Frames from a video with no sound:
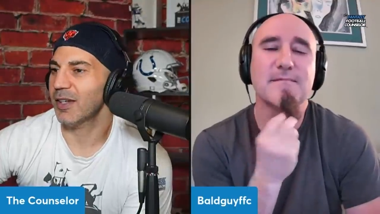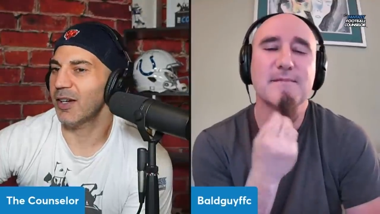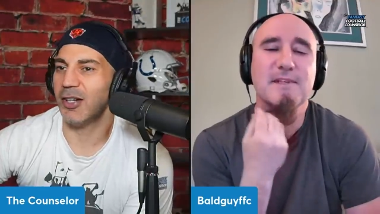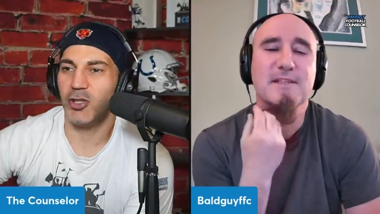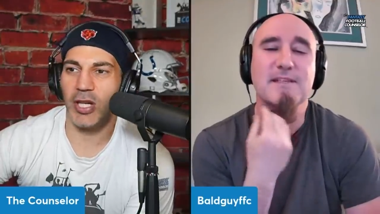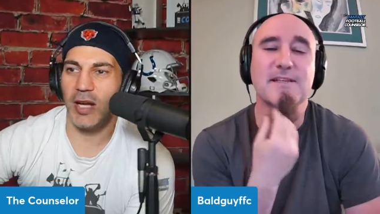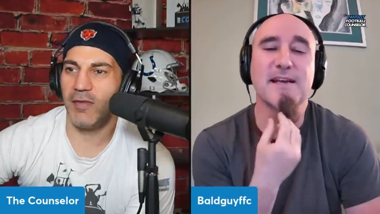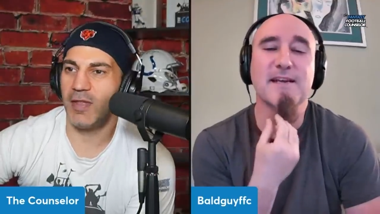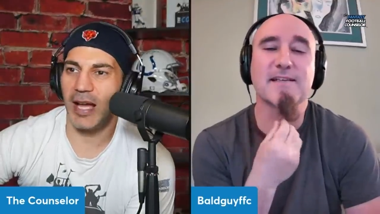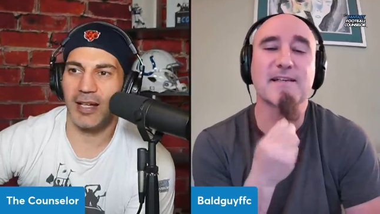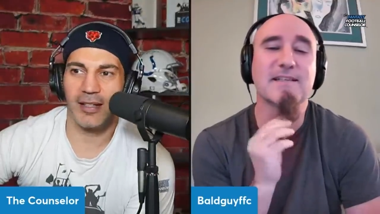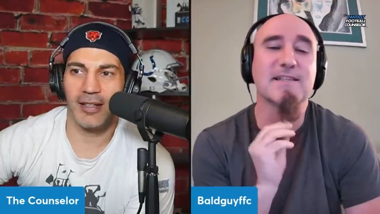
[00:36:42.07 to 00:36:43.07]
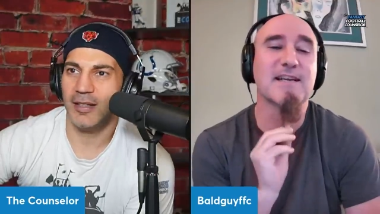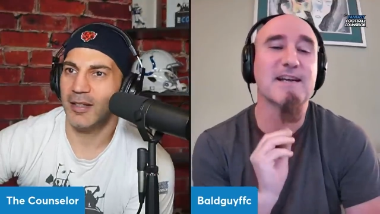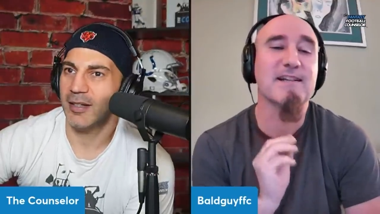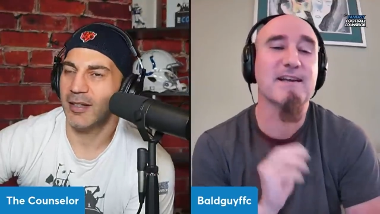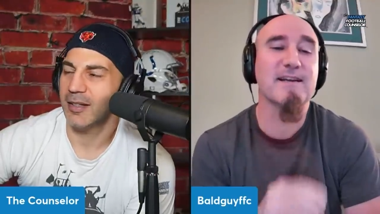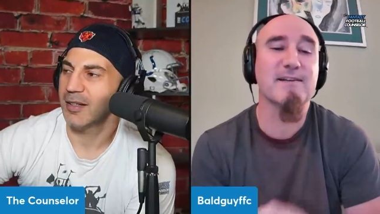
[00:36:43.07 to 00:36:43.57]
Speaker 1: Oh, does, it take, does it
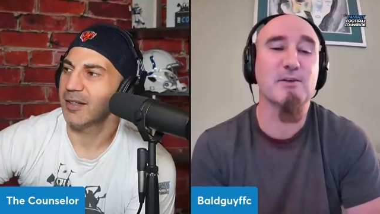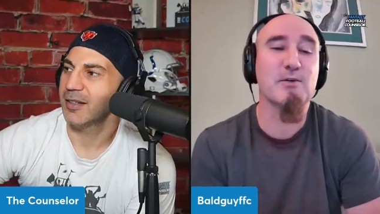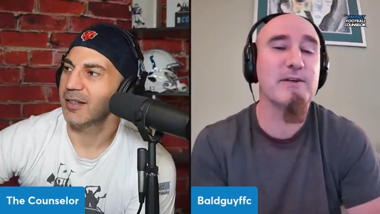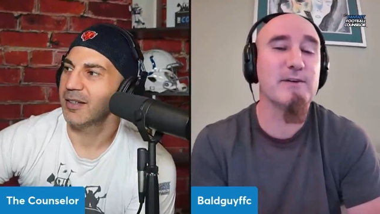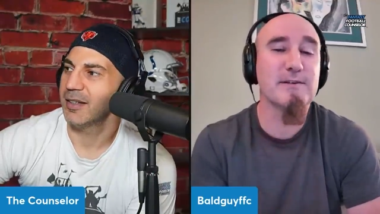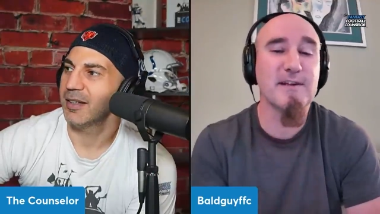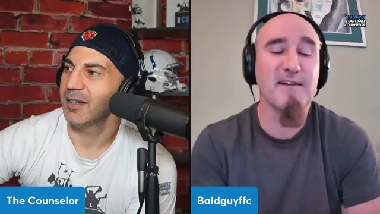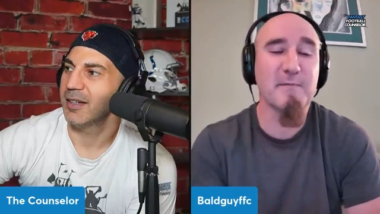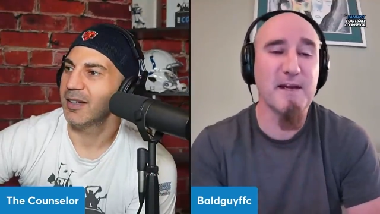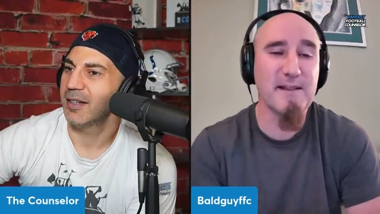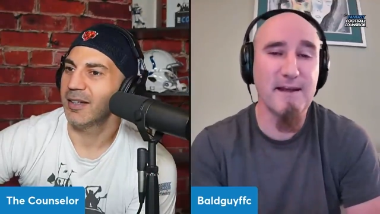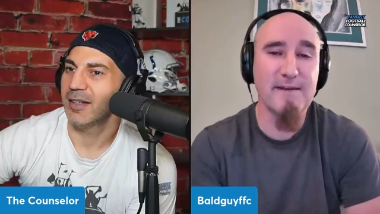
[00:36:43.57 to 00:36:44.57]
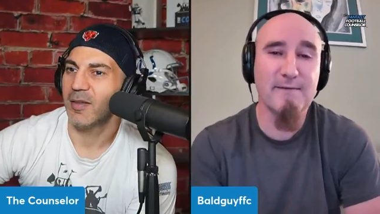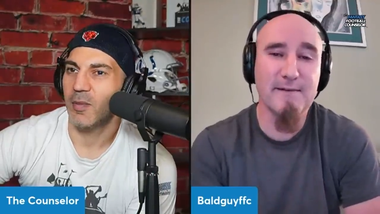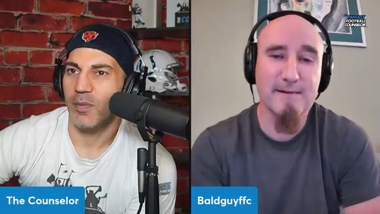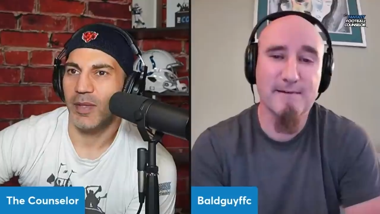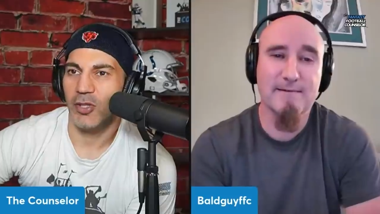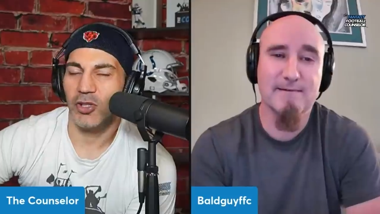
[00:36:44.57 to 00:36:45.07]
take, like, two years off my
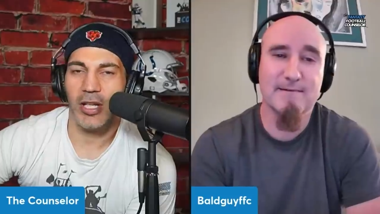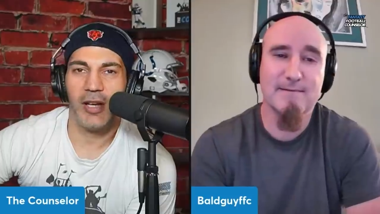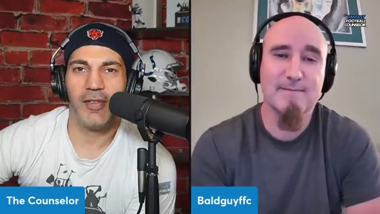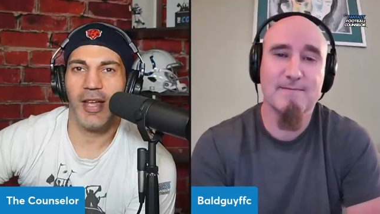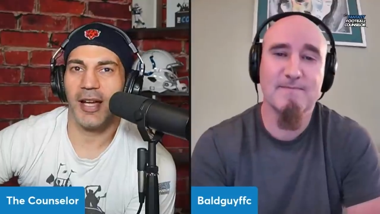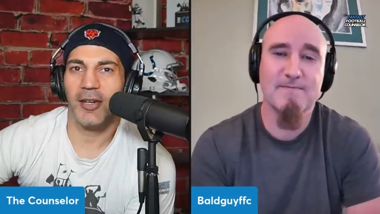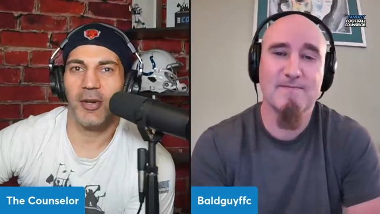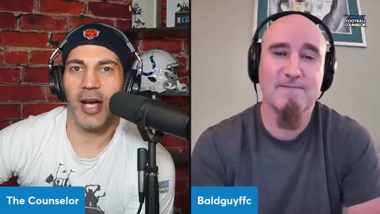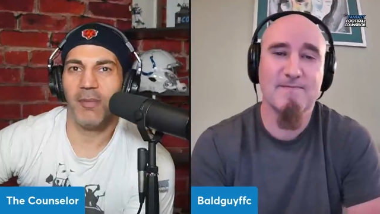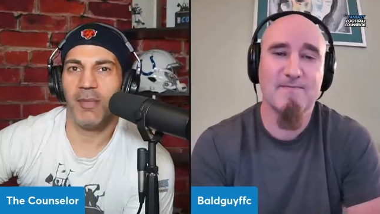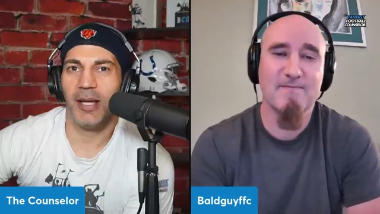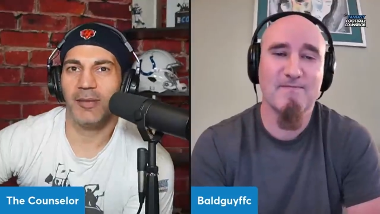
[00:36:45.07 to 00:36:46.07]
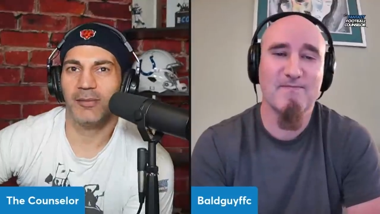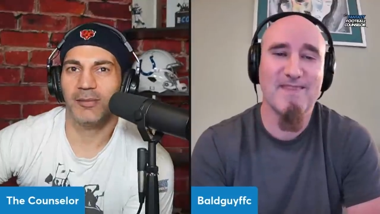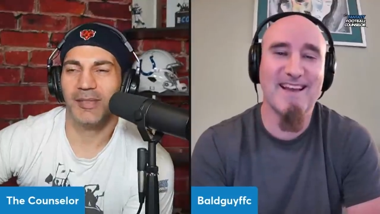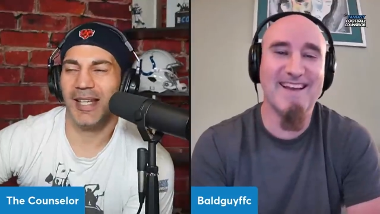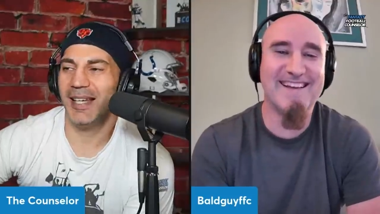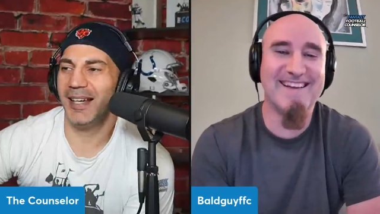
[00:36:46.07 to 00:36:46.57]
life?
Speaker 2: Shave that crap,
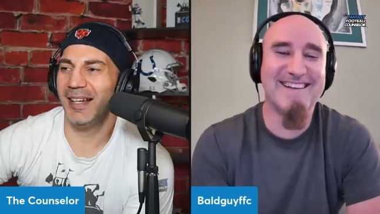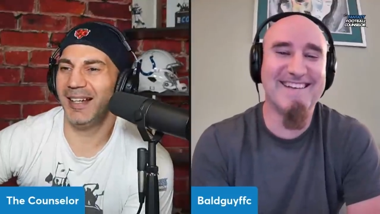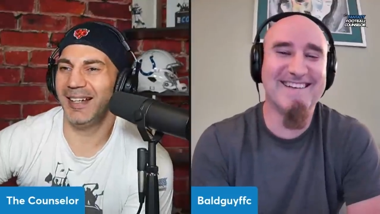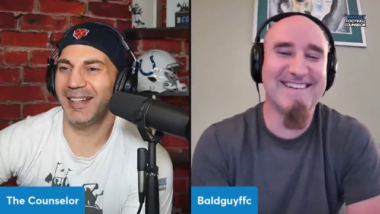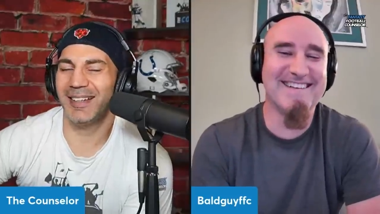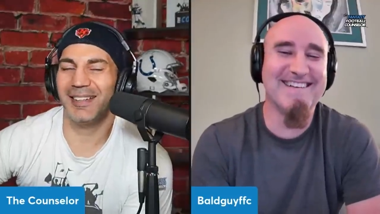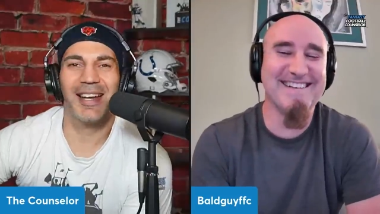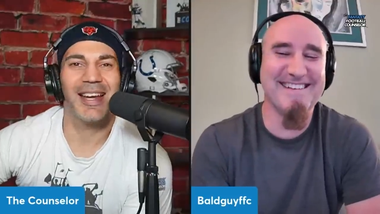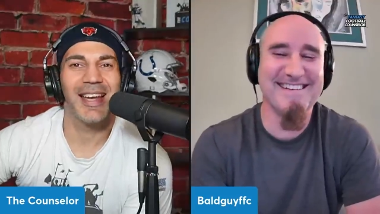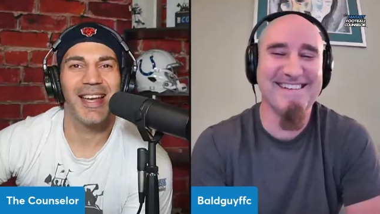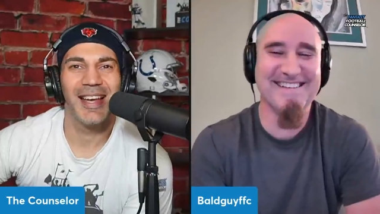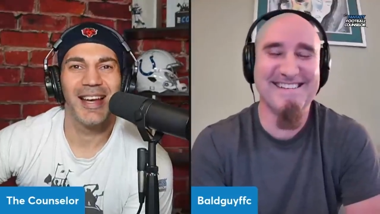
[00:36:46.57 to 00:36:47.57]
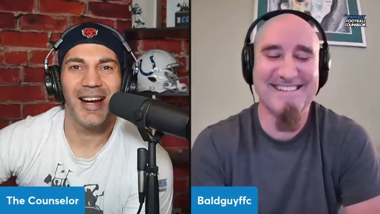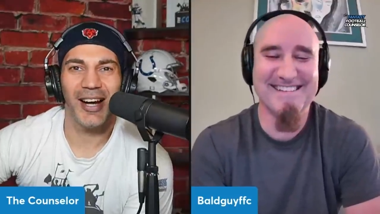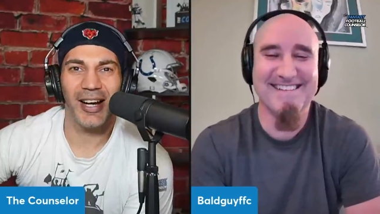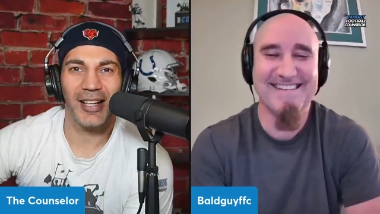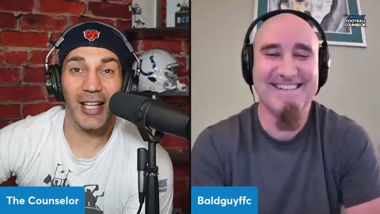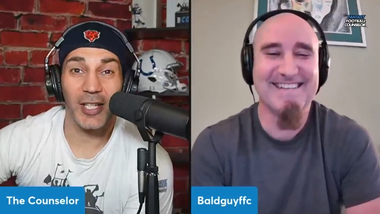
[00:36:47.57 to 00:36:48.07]
man. All right.
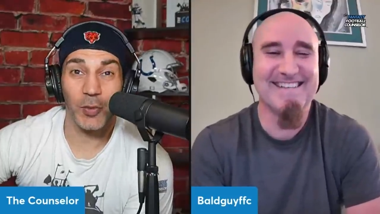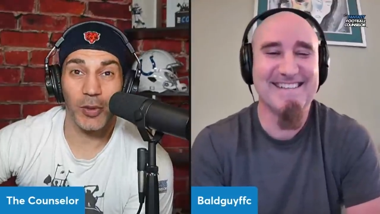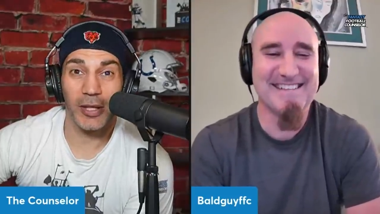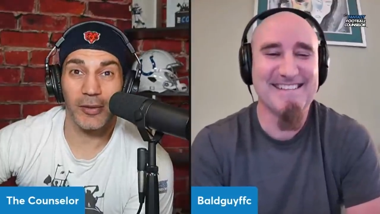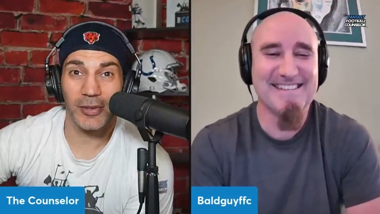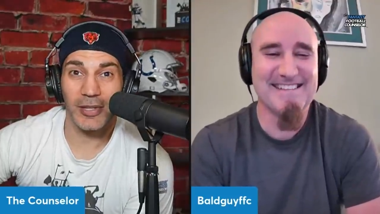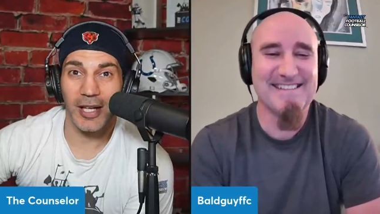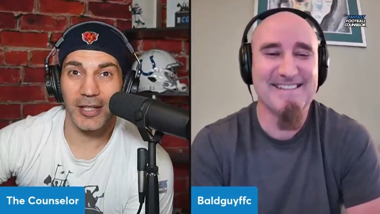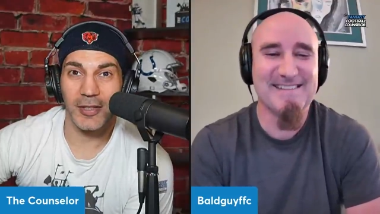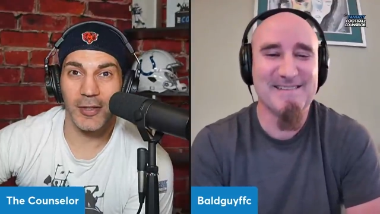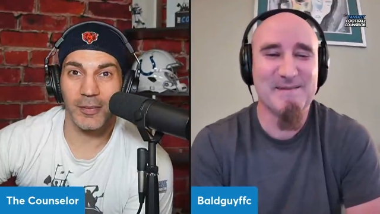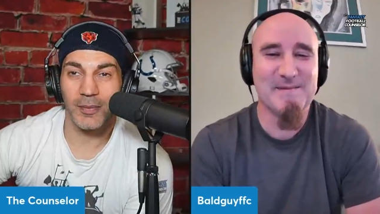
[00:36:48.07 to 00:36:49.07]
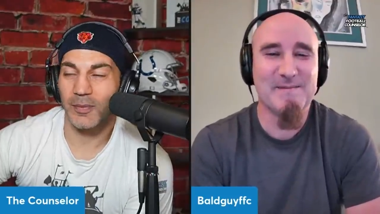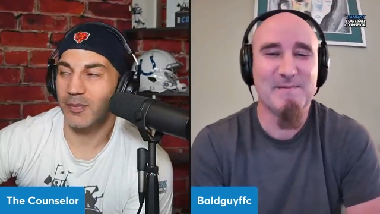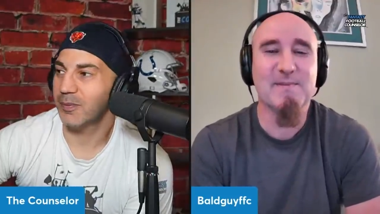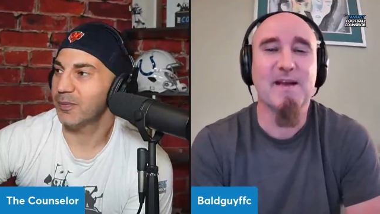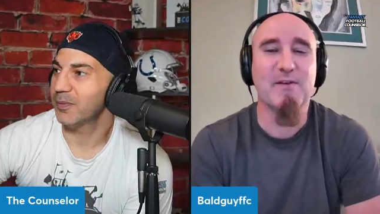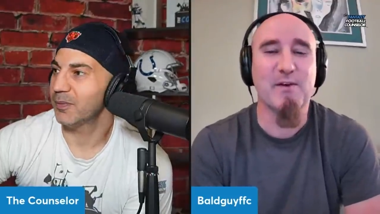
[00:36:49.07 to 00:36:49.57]
All right, guys. We're out. We'll talk soon.
Speaker 1: Have a